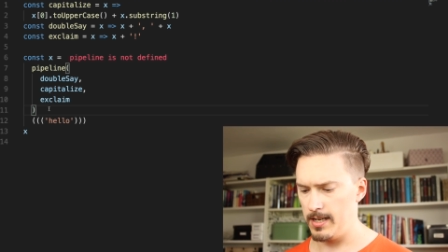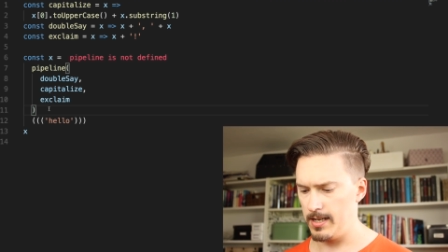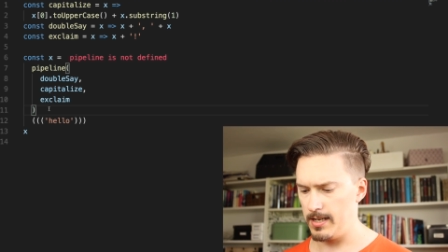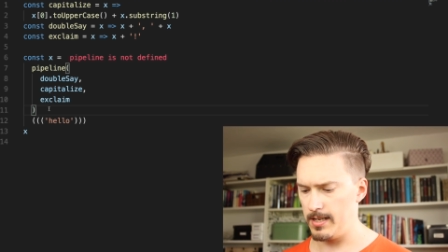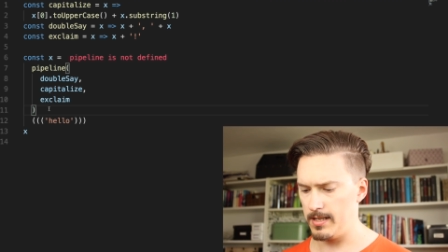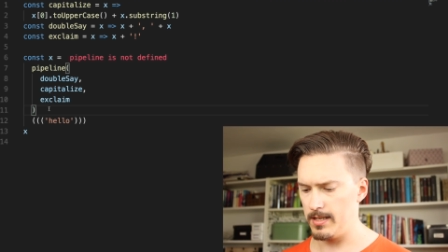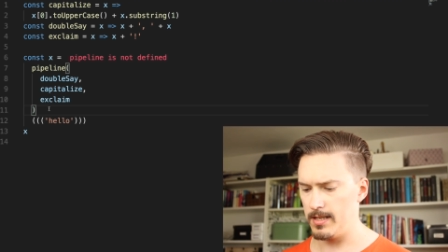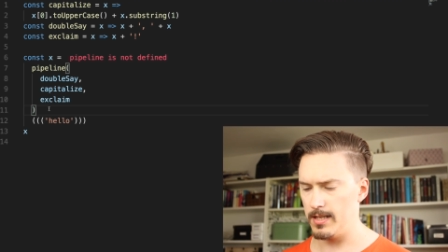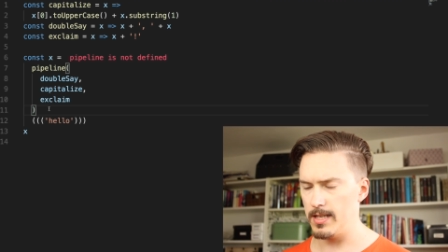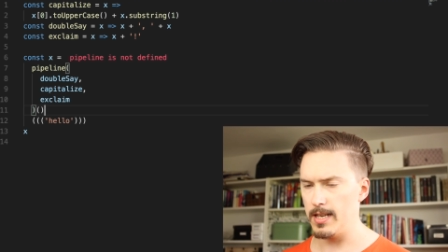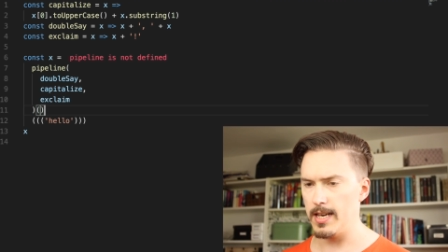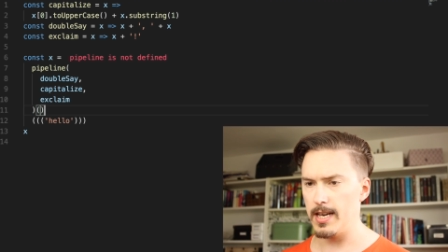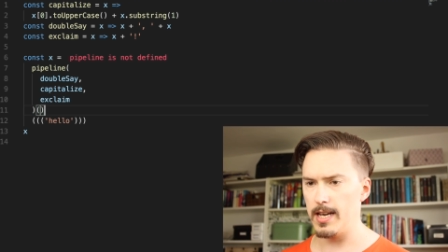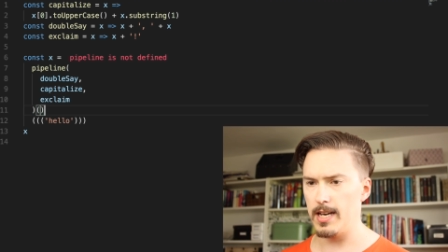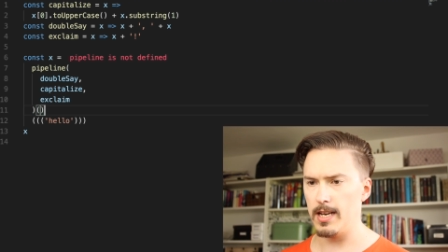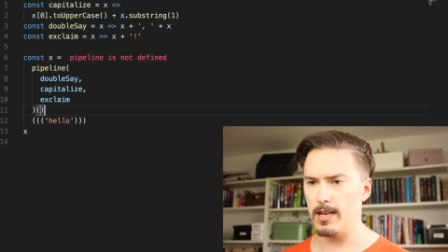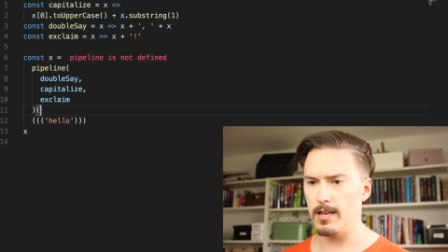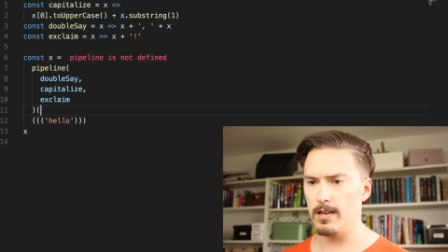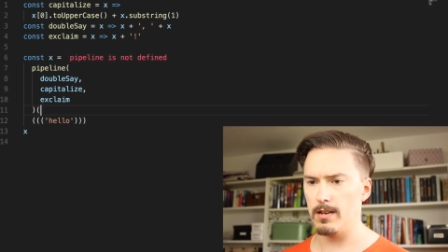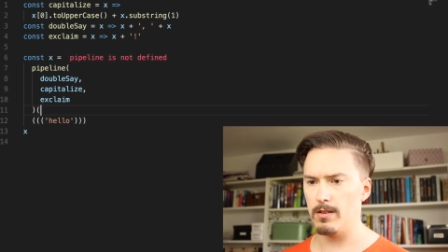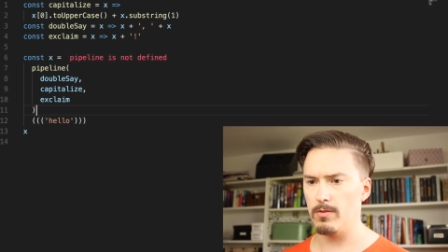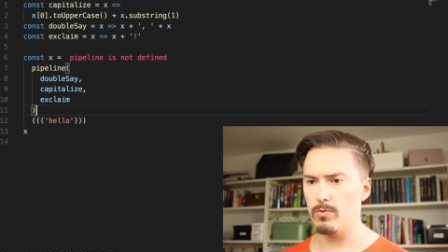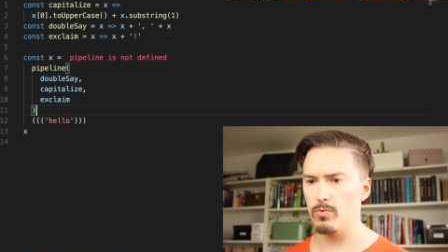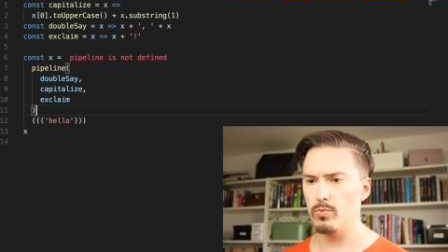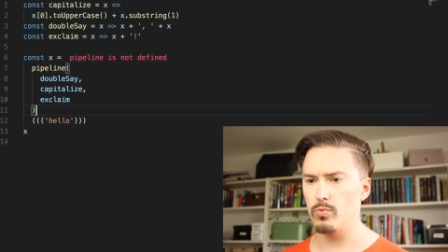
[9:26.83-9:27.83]
and
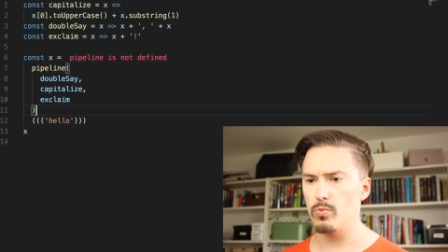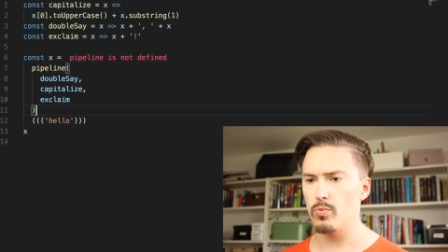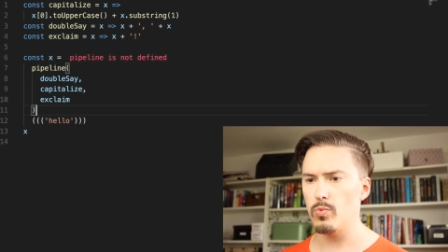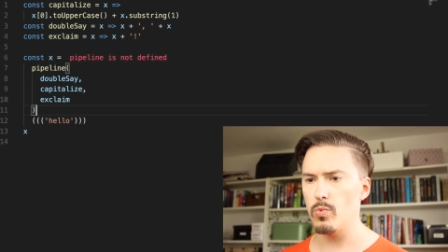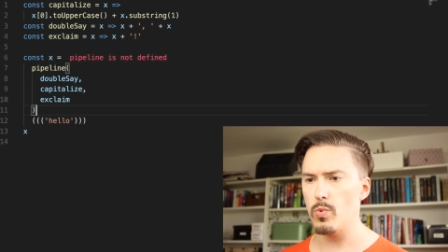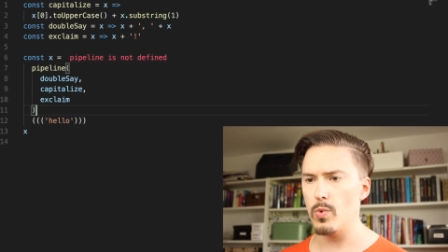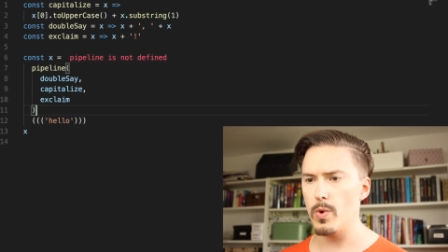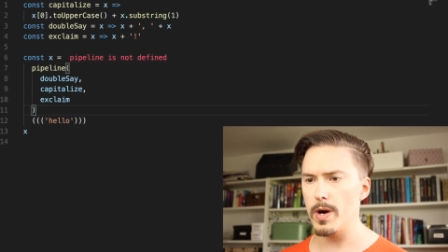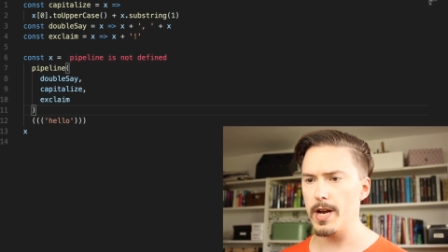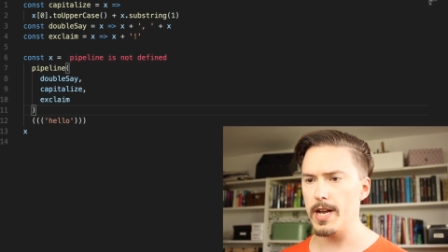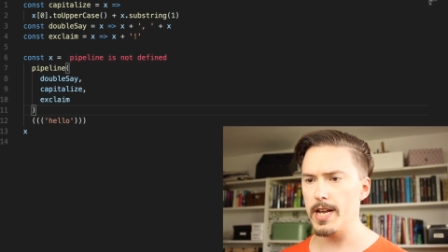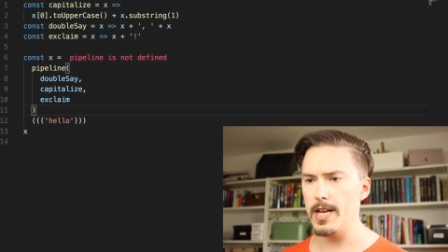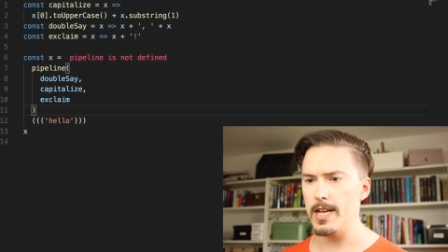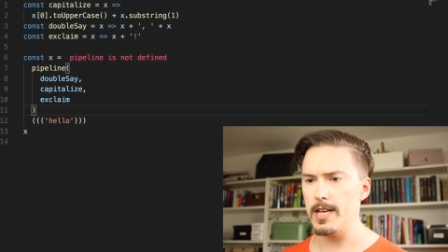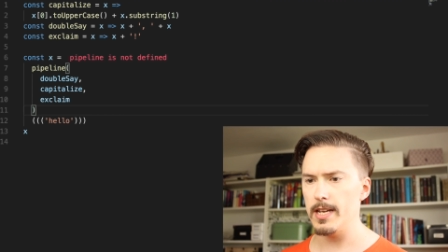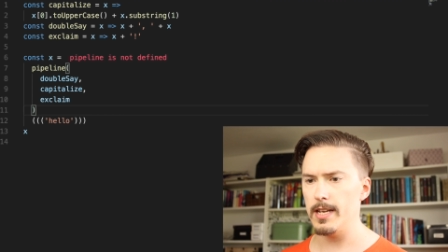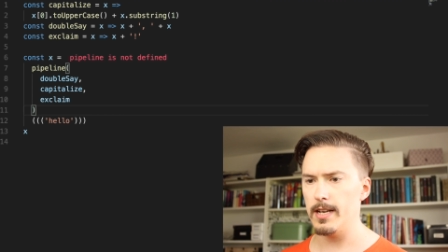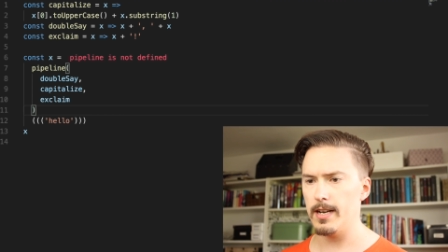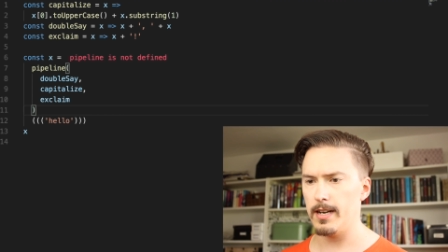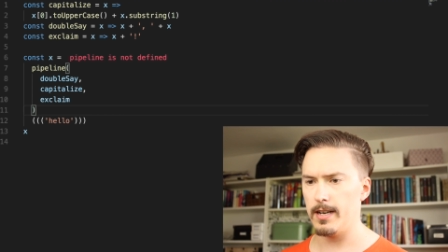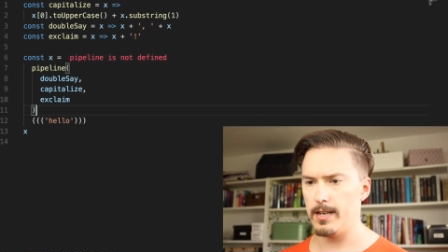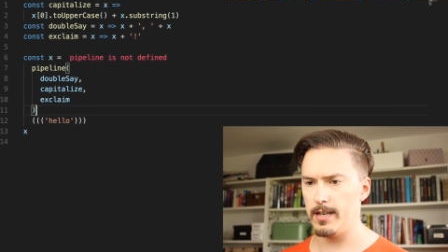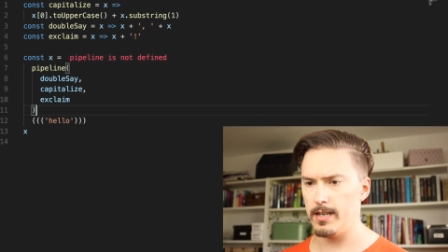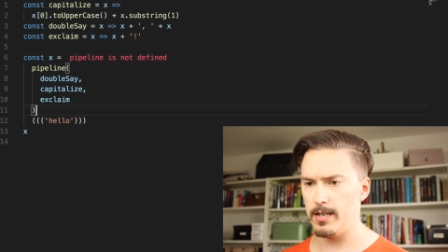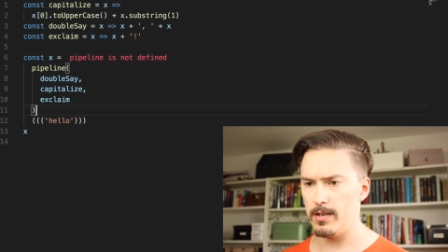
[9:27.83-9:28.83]
then we